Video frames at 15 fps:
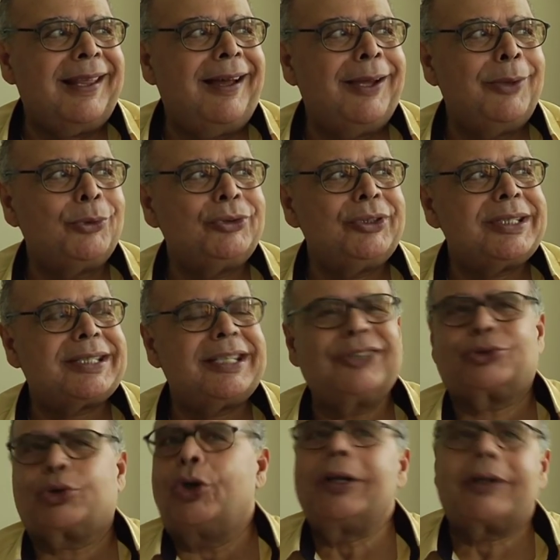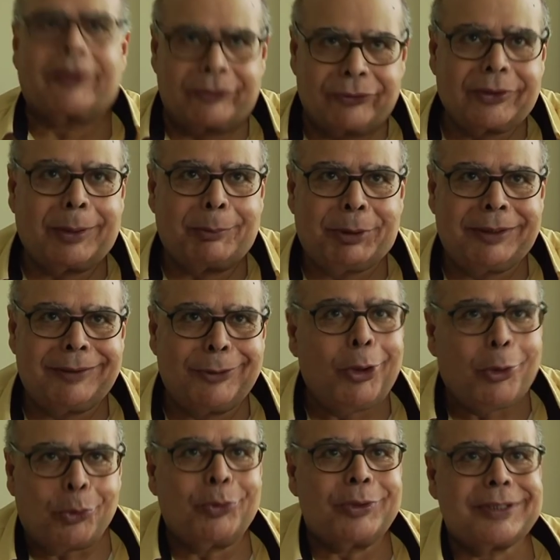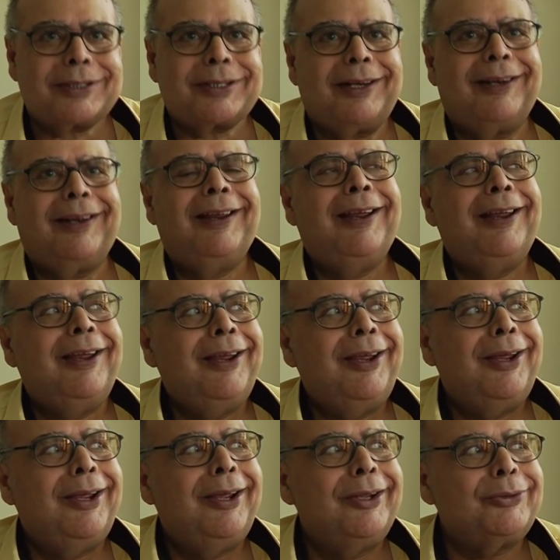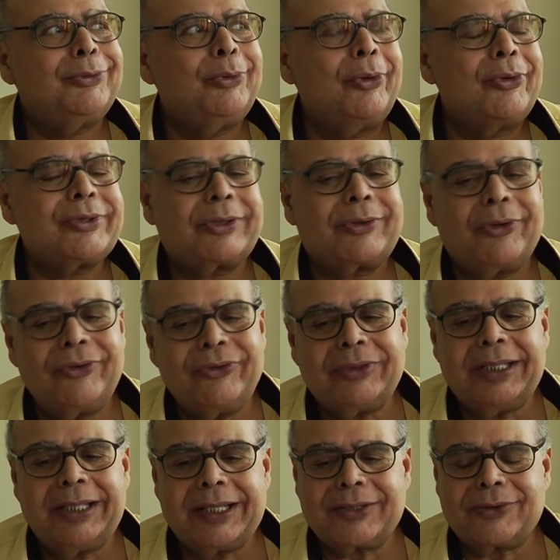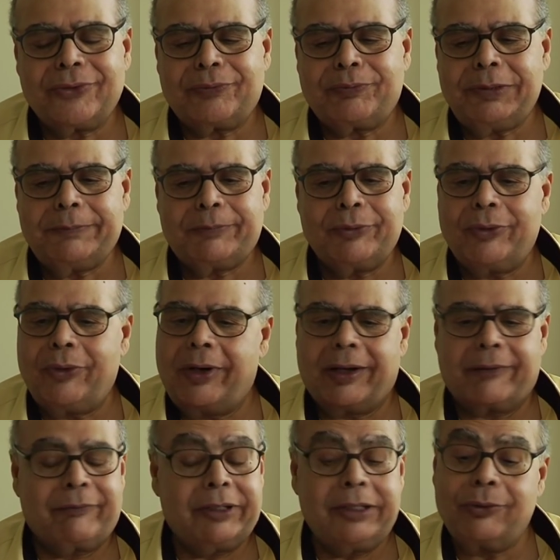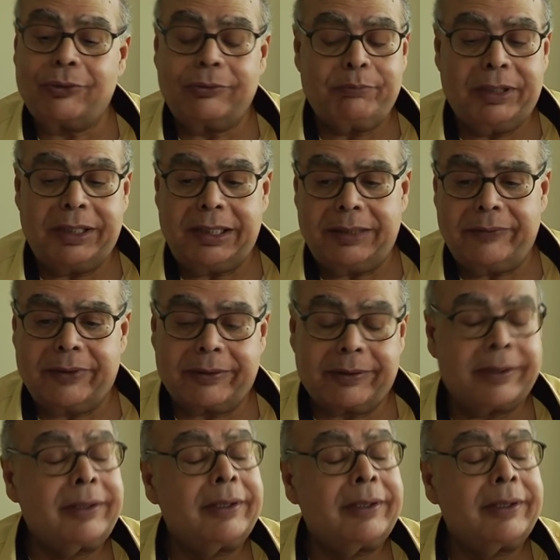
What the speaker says: I wouldn't say tolerant. I mean, no, it was a context of people who are very good believers,